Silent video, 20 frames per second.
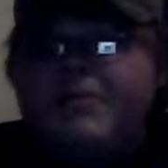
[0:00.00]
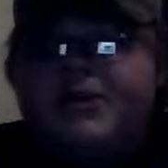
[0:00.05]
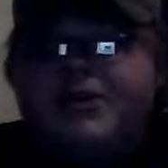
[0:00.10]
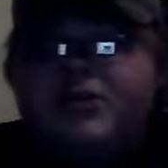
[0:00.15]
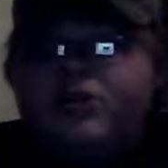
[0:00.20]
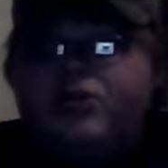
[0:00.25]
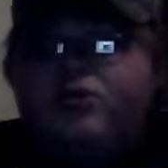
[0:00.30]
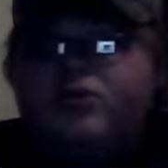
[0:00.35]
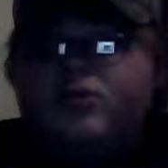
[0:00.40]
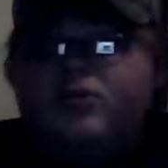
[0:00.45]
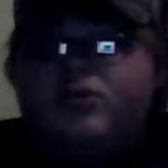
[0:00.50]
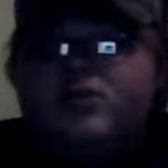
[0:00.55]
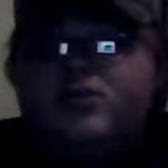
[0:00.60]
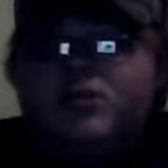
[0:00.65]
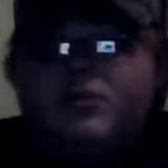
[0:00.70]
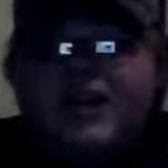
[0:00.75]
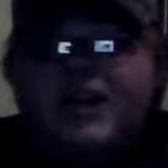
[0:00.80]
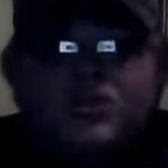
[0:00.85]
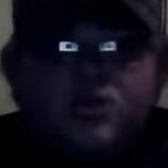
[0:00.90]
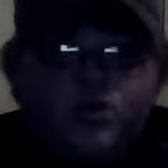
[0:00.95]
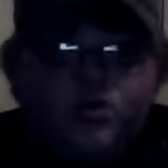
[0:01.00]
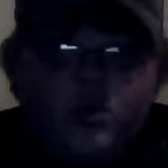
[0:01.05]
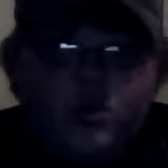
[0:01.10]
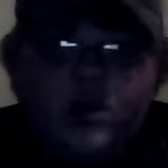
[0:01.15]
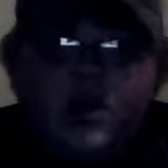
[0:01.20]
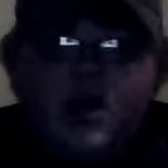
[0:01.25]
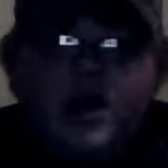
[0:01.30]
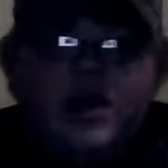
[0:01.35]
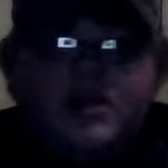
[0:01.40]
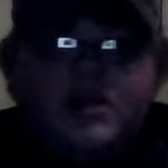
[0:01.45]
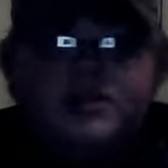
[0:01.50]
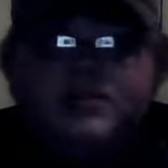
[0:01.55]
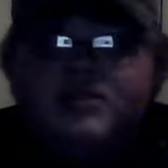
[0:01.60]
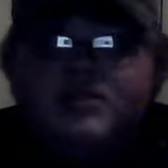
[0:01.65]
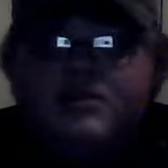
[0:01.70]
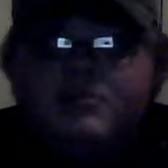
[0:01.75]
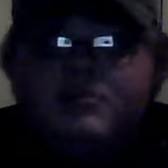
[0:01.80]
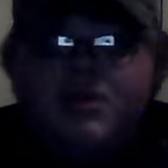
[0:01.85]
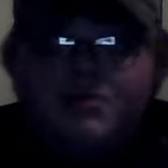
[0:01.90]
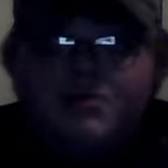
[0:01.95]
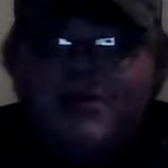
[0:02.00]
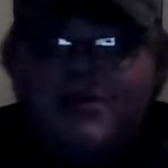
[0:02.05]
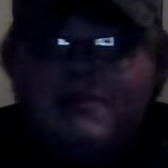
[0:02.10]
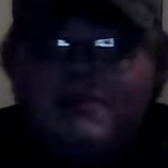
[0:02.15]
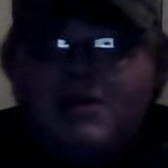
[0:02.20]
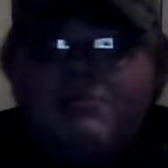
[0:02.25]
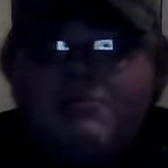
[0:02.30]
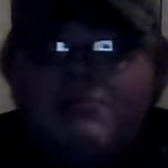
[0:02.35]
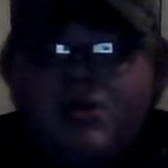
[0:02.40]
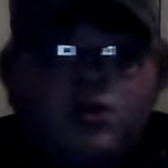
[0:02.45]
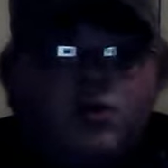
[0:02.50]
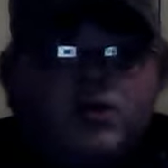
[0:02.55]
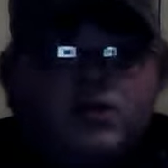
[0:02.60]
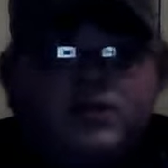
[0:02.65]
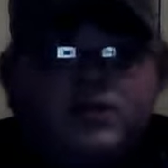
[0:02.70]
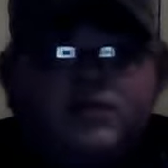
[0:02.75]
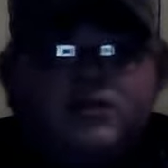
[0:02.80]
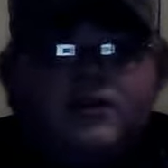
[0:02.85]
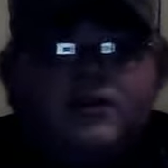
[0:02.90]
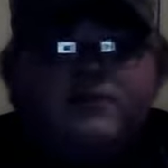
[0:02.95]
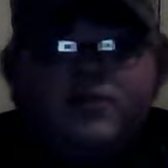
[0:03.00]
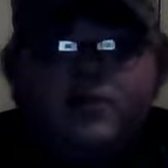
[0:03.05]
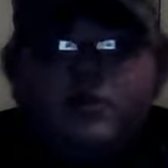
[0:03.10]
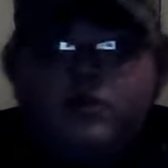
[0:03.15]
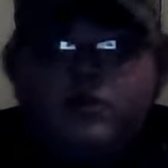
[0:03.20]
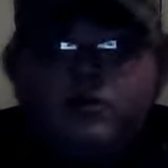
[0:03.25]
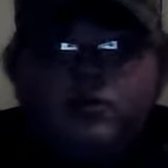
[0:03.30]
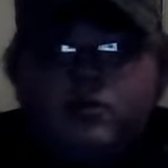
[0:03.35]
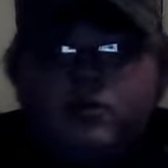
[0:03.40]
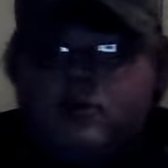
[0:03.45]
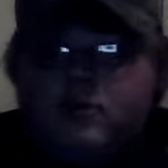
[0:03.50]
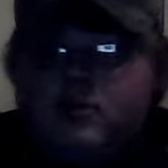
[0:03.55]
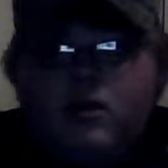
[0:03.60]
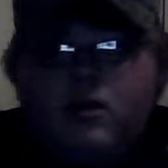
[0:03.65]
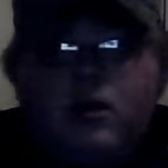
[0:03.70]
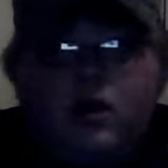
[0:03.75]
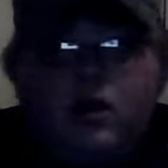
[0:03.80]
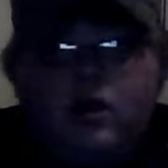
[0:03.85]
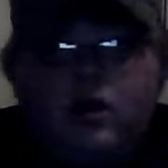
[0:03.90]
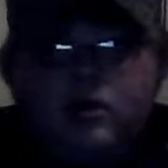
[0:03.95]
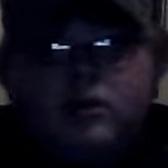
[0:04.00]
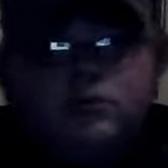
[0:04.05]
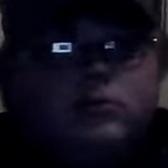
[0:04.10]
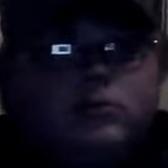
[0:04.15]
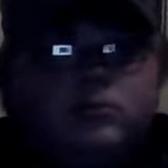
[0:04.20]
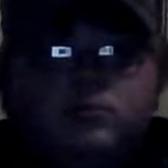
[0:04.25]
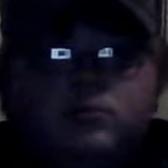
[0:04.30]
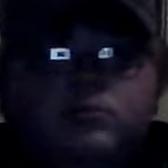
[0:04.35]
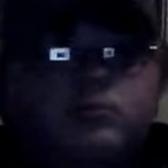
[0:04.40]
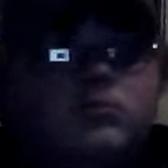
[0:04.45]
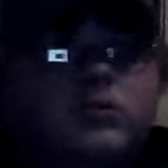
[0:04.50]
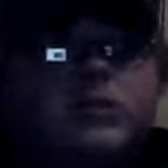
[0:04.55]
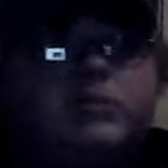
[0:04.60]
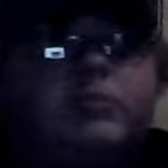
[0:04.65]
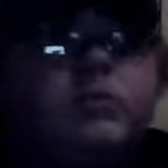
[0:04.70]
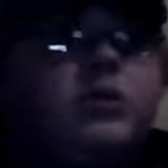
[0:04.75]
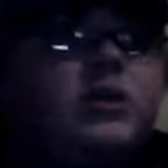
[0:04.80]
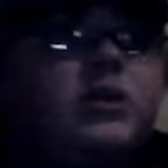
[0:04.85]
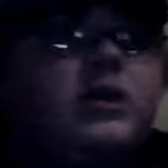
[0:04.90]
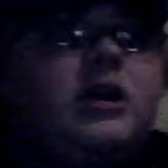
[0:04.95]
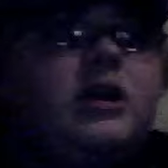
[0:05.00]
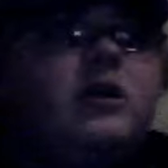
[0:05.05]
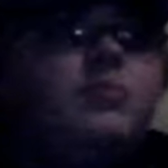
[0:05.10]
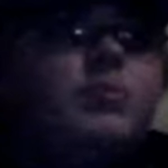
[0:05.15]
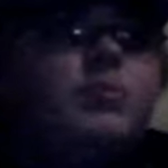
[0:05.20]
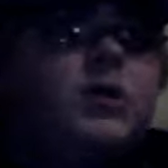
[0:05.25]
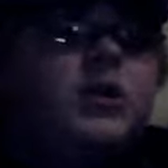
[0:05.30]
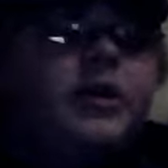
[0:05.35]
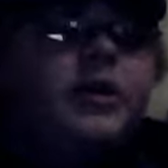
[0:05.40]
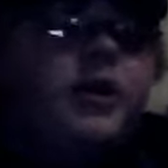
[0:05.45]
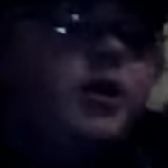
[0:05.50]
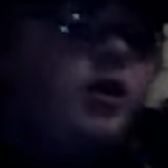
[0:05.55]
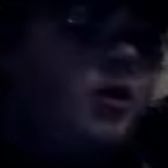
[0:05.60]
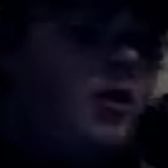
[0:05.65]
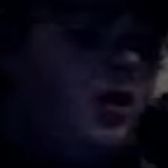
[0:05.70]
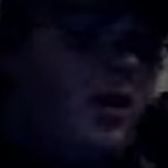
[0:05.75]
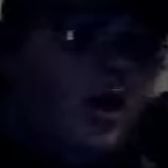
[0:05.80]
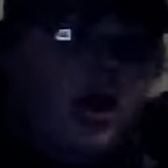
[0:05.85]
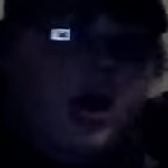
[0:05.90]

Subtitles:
be shooting some actual guns and maybe my bow and stuff too through the chrono. Just put that up on here.